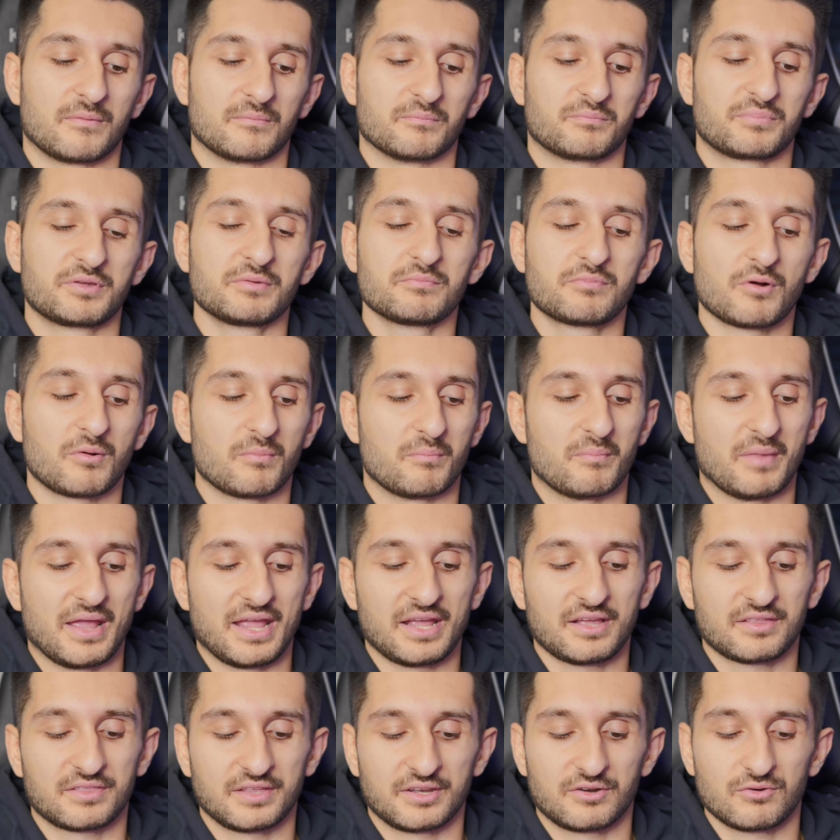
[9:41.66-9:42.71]
people
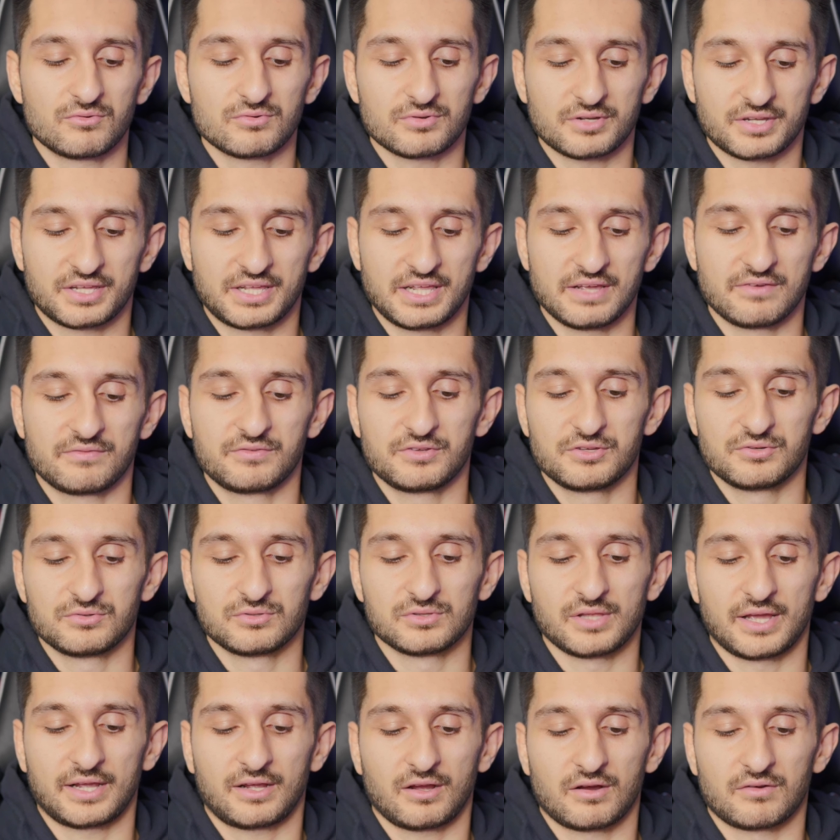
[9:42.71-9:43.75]
make, they don't give you
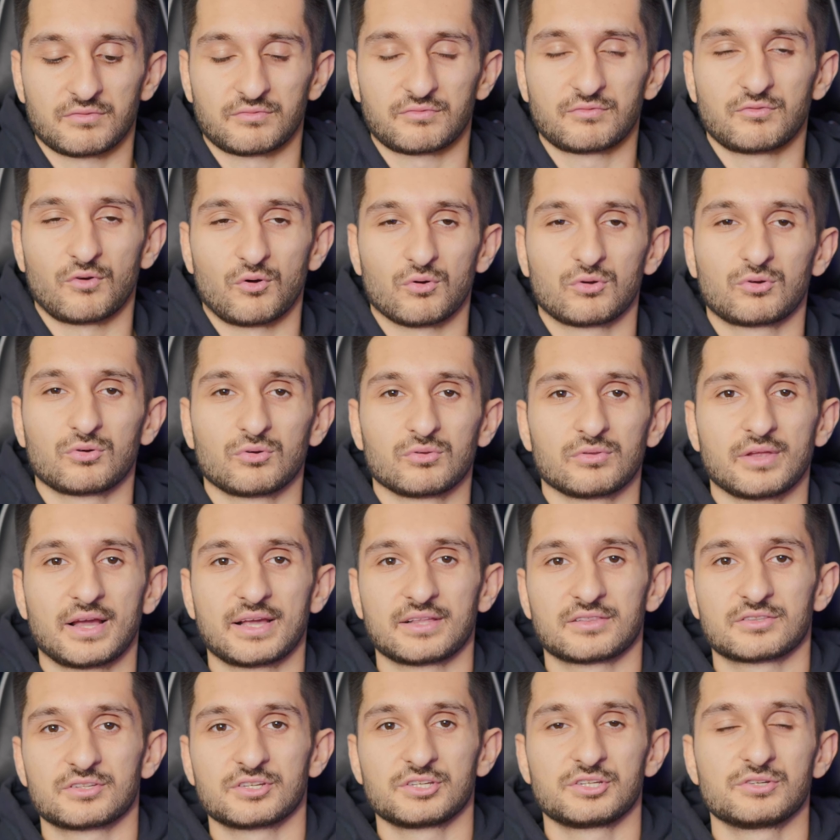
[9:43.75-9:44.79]
like a focal
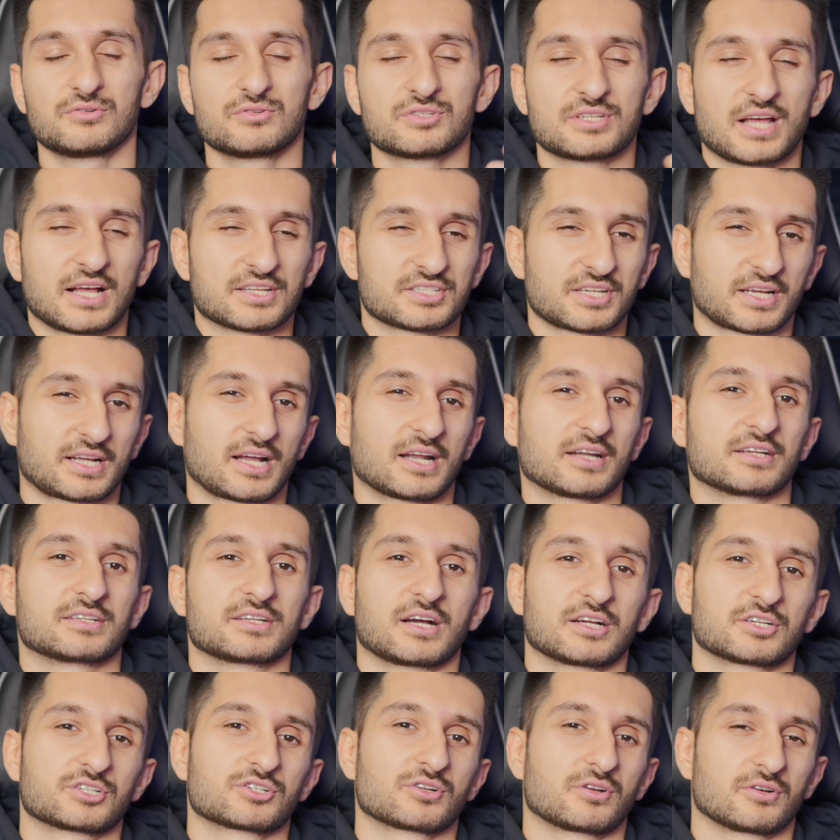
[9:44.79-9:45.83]
length to use, as I kind of
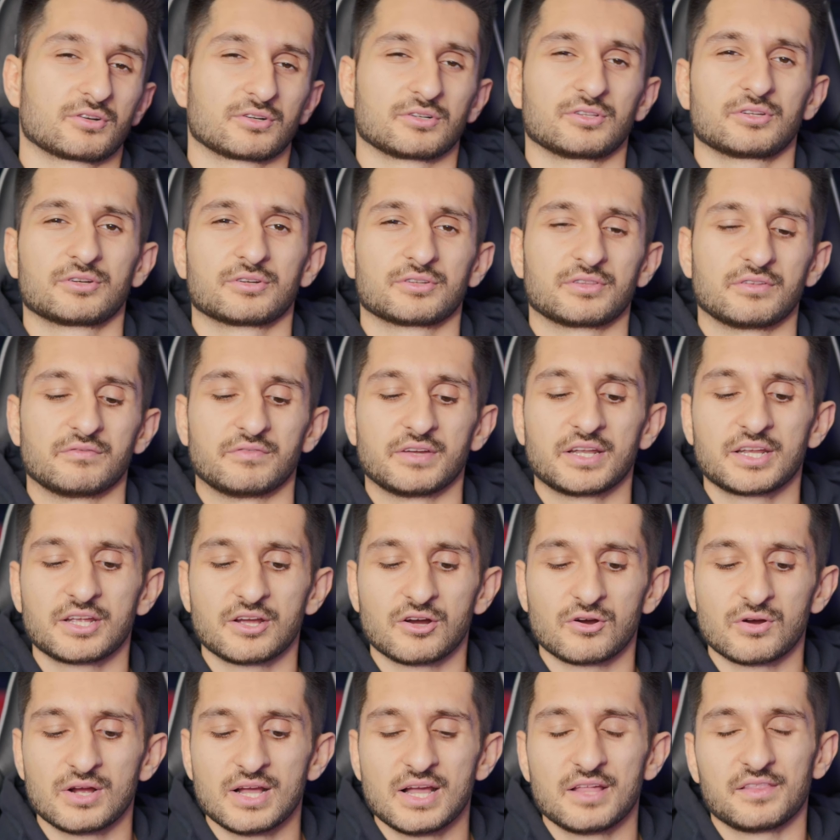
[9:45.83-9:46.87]
touched on earlier in the
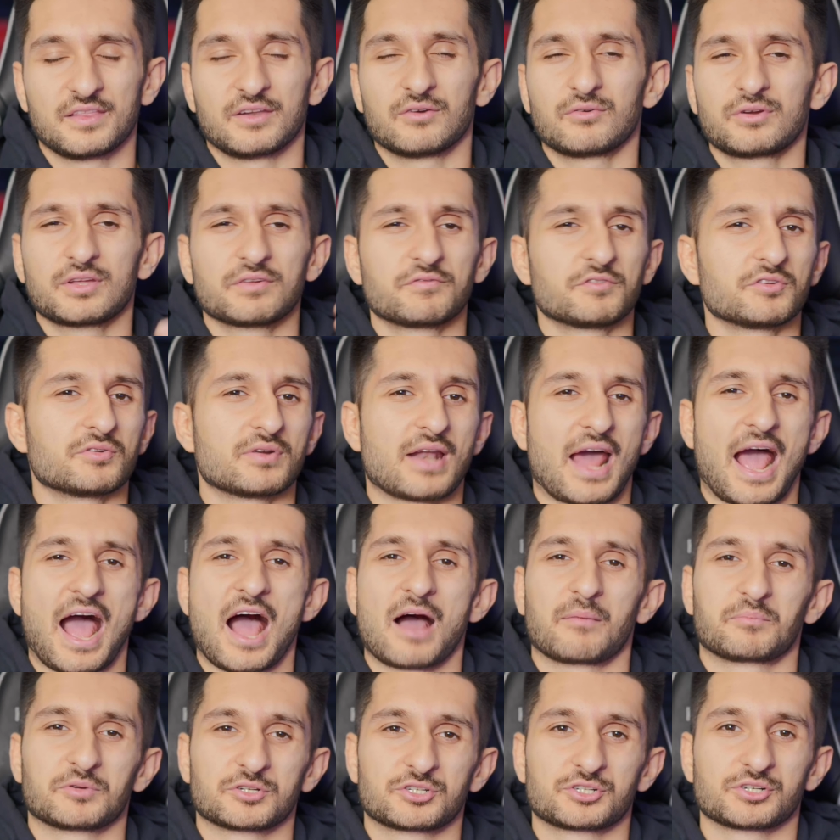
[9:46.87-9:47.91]
video. They don't give you an
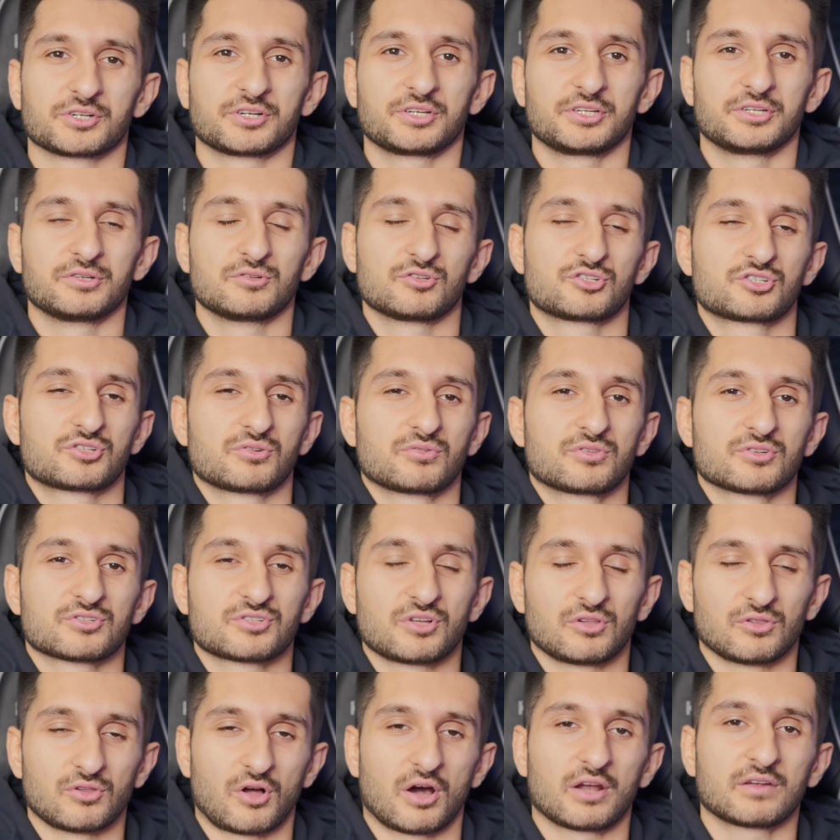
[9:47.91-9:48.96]
aperture to use, so there's a
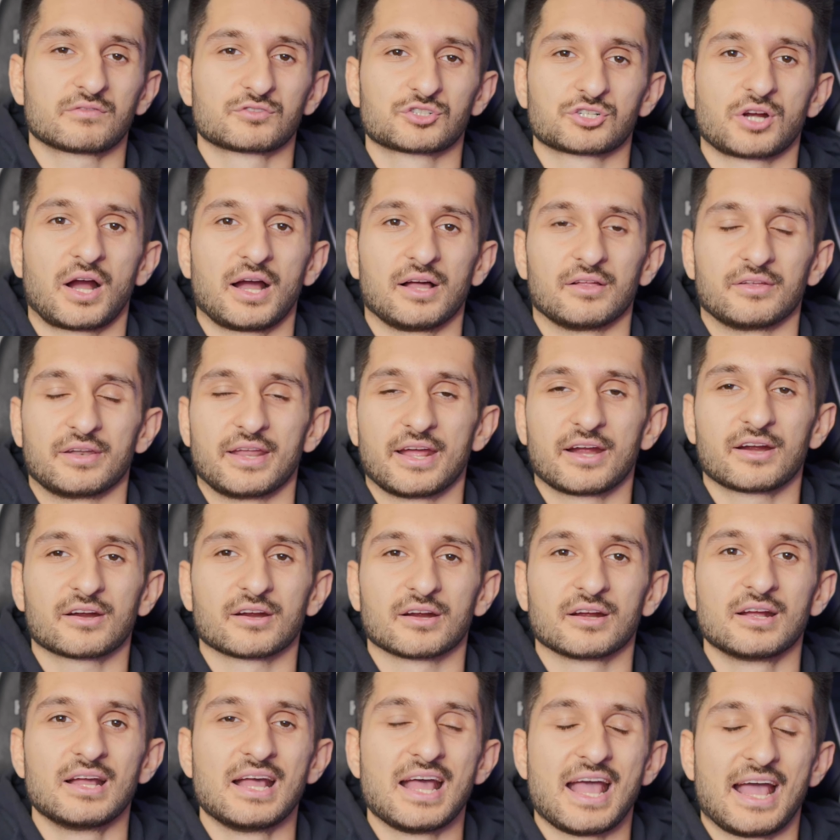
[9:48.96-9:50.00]
lot of trial and
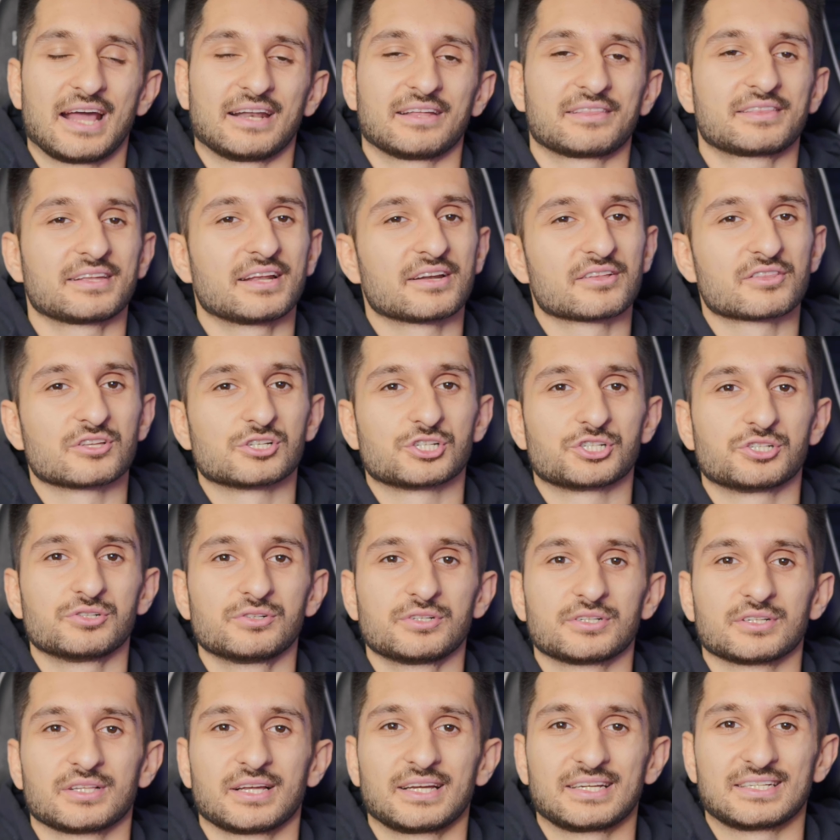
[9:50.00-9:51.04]
error, and at the end of the shoot
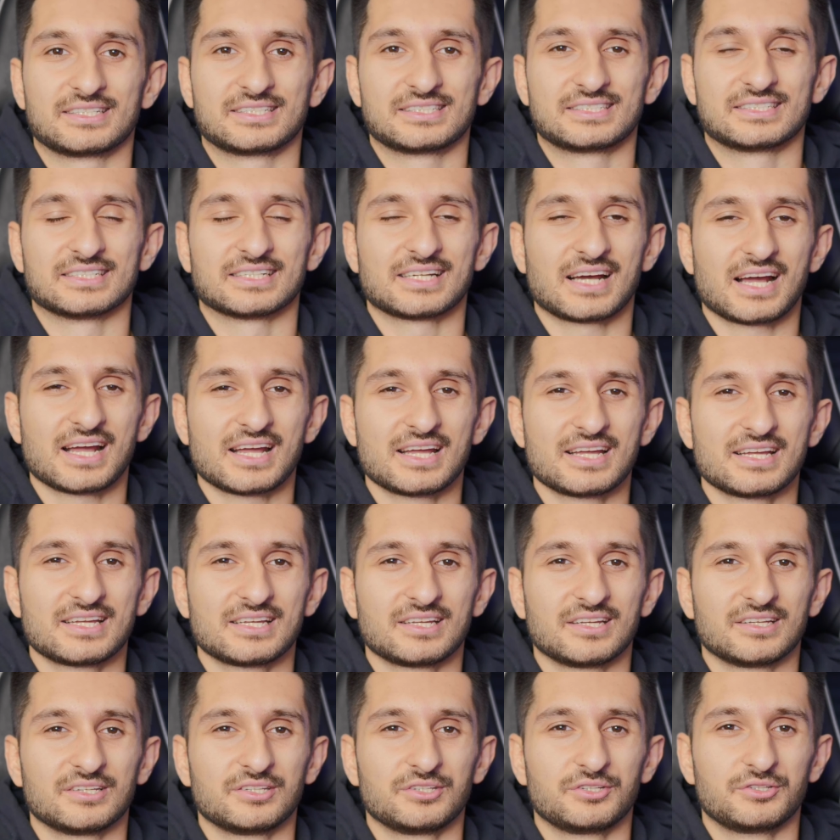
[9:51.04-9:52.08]
you're like, did I
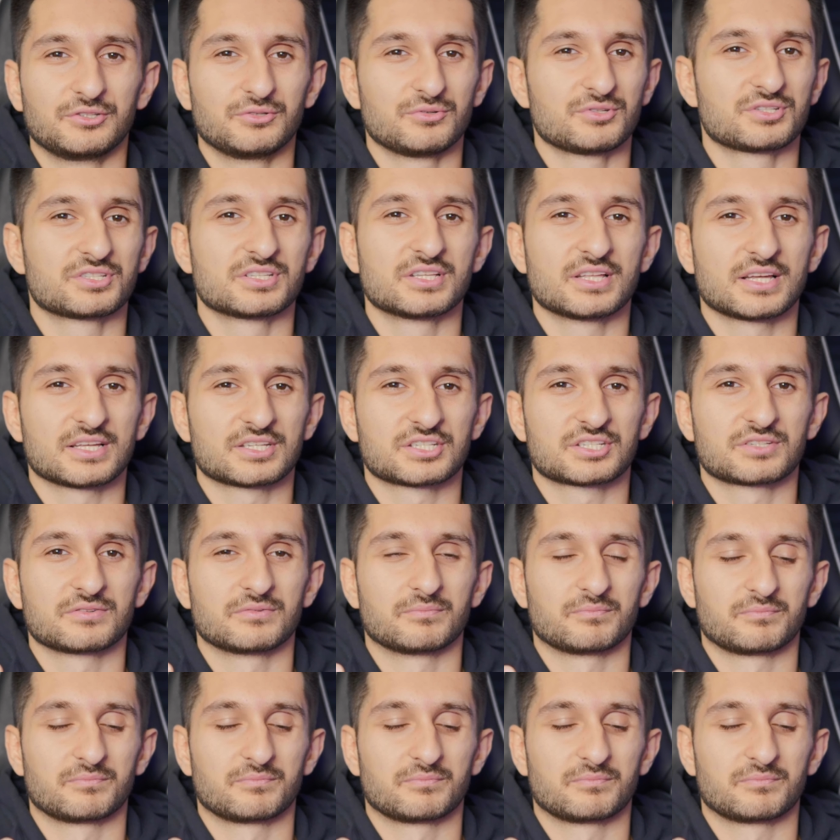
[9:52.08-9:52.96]
use this